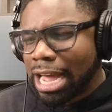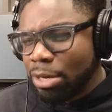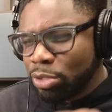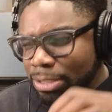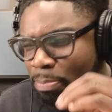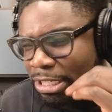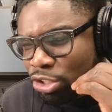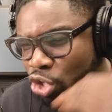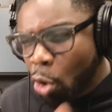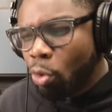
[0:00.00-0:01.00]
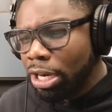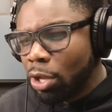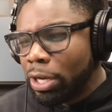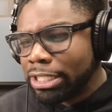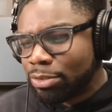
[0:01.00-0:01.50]
and he would be totally
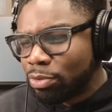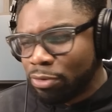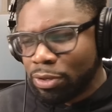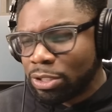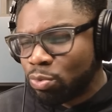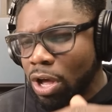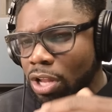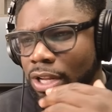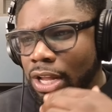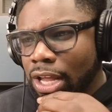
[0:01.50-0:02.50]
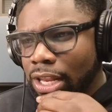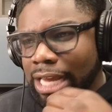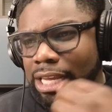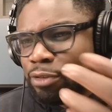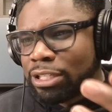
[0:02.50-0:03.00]
honest with you as well.
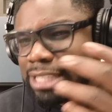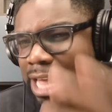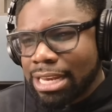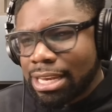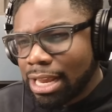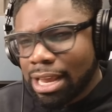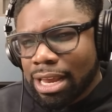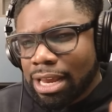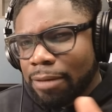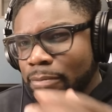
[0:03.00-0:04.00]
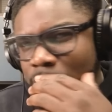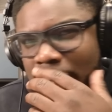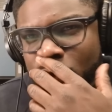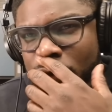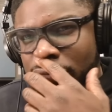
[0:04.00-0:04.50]
Like if he said,
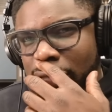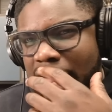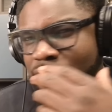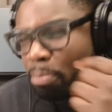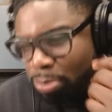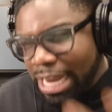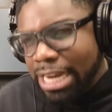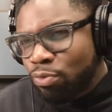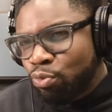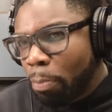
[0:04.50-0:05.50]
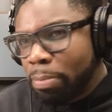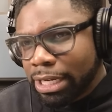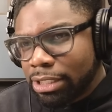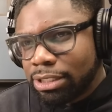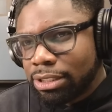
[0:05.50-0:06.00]
he like if he played
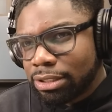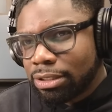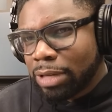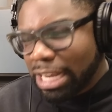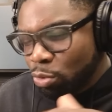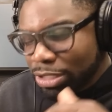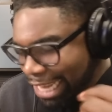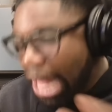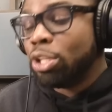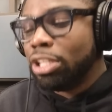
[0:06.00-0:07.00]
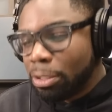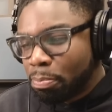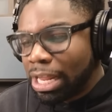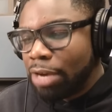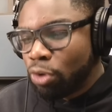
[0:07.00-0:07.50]
rubbish, he would tell you
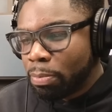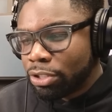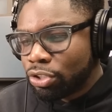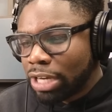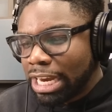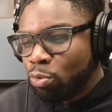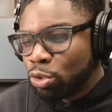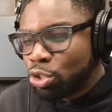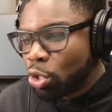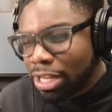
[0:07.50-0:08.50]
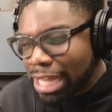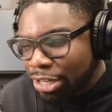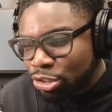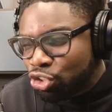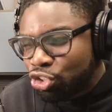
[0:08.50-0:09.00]
he'd play rubbish. He was none of
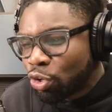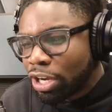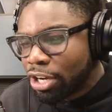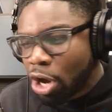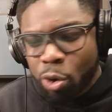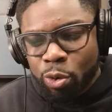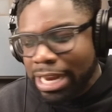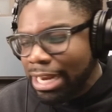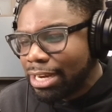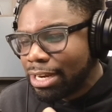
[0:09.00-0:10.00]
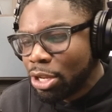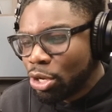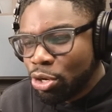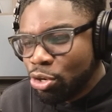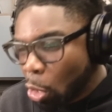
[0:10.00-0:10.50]
that sugar coating
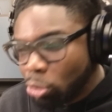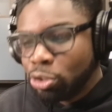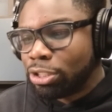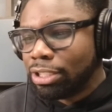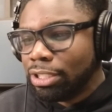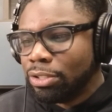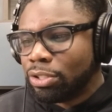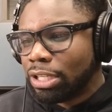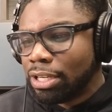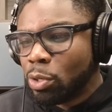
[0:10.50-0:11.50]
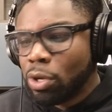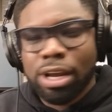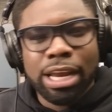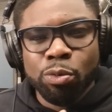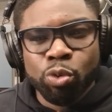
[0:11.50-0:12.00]
nonsense and
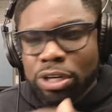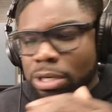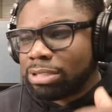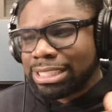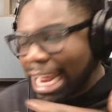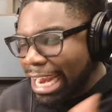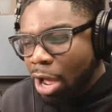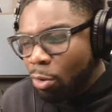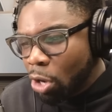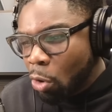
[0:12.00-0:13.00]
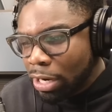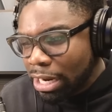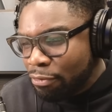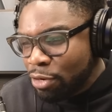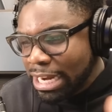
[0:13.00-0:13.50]
he would stay out
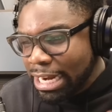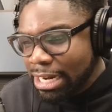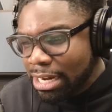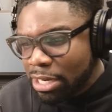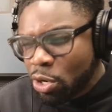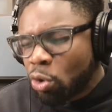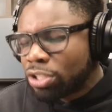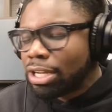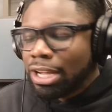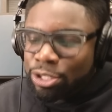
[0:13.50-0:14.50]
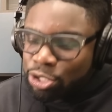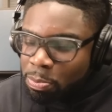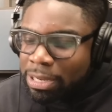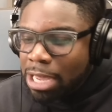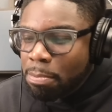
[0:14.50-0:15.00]
longer if he needed, you know, because
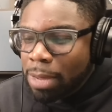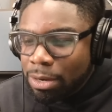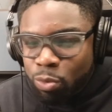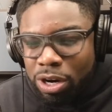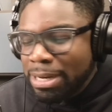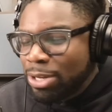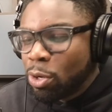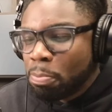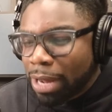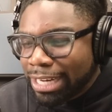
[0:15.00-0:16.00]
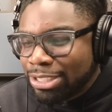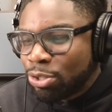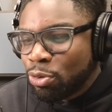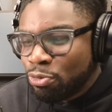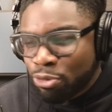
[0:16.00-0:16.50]
some kit men want to be done by
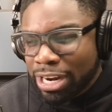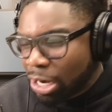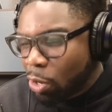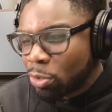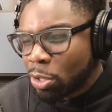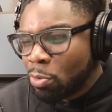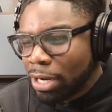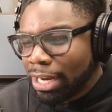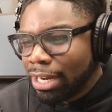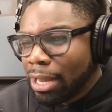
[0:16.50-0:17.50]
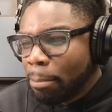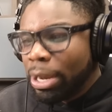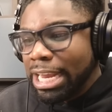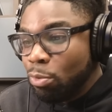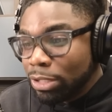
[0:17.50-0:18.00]
two, three o'clock, don't they?
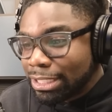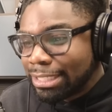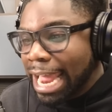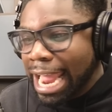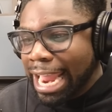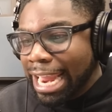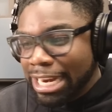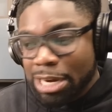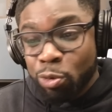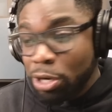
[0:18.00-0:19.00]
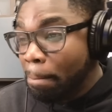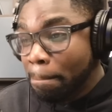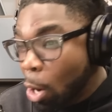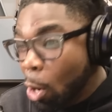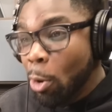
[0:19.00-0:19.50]
But he would stay and he wouldn't
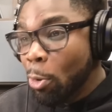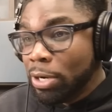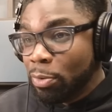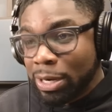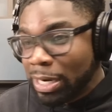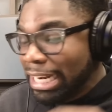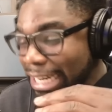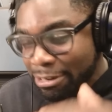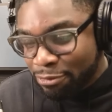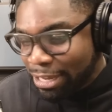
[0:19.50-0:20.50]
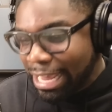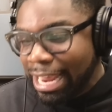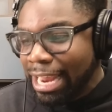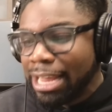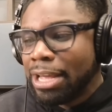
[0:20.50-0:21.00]
moan, he would leave
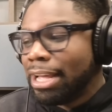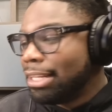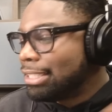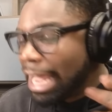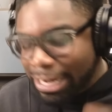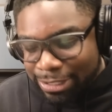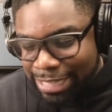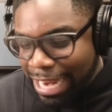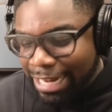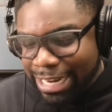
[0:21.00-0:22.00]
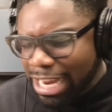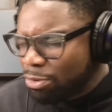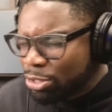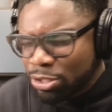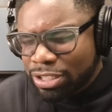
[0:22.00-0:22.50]
kit. Say I could take kit.
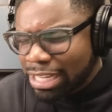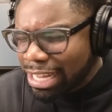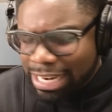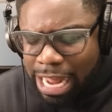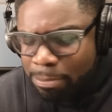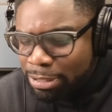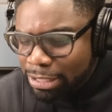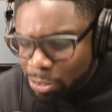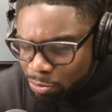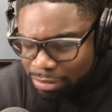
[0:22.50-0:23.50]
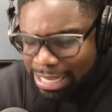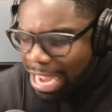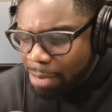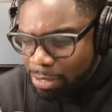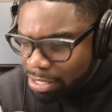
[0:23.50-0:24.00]
He was just an absolute
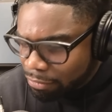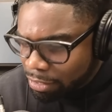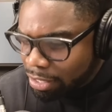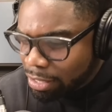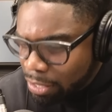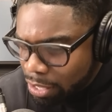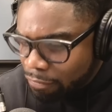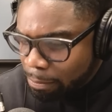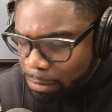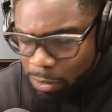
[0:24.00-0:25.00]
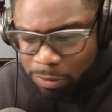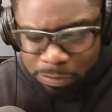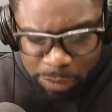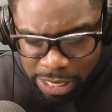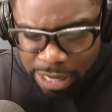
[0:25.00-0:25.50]
diamond of a of a
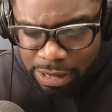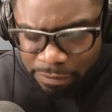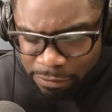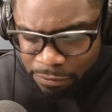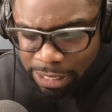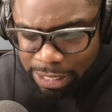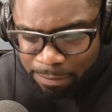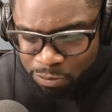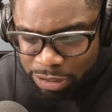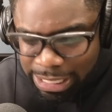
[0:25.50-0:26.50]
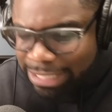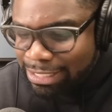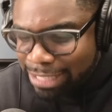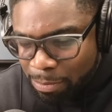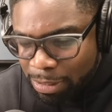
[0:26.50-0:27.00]
blow, uh, of a fella.
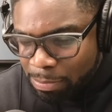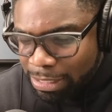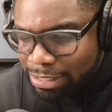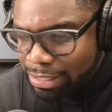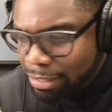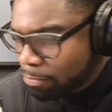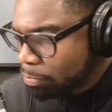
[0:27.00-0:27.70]
Les Chapman at Man City.